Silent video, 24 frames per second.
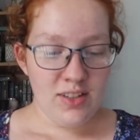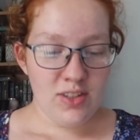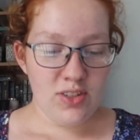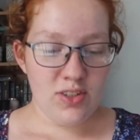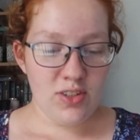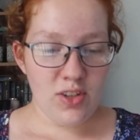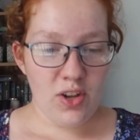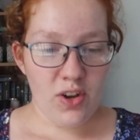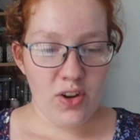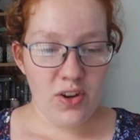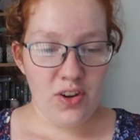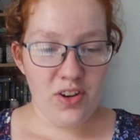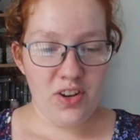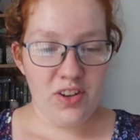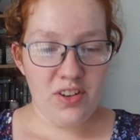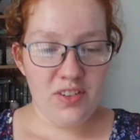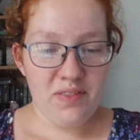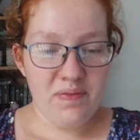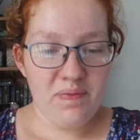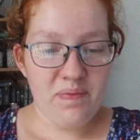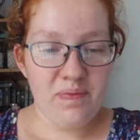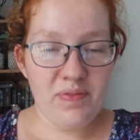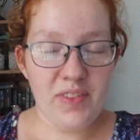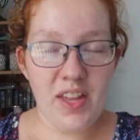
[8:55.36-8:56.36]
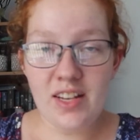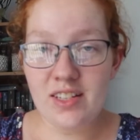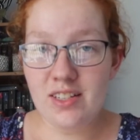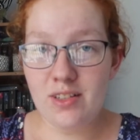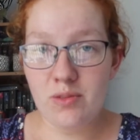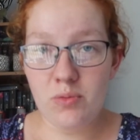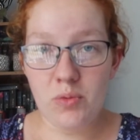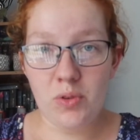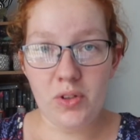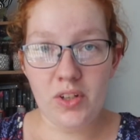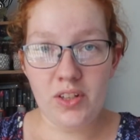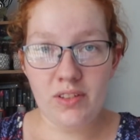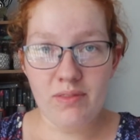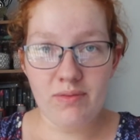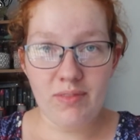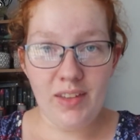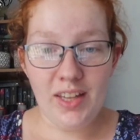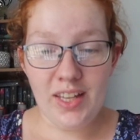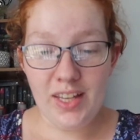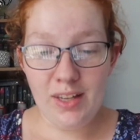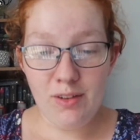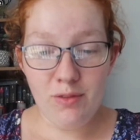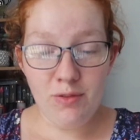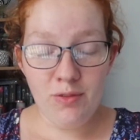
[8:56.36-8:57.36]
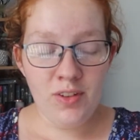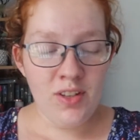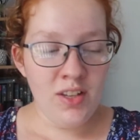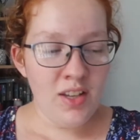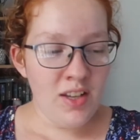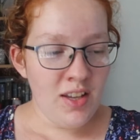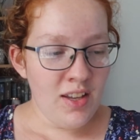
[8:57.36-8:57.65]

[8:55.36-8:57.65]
so and didn't want to leave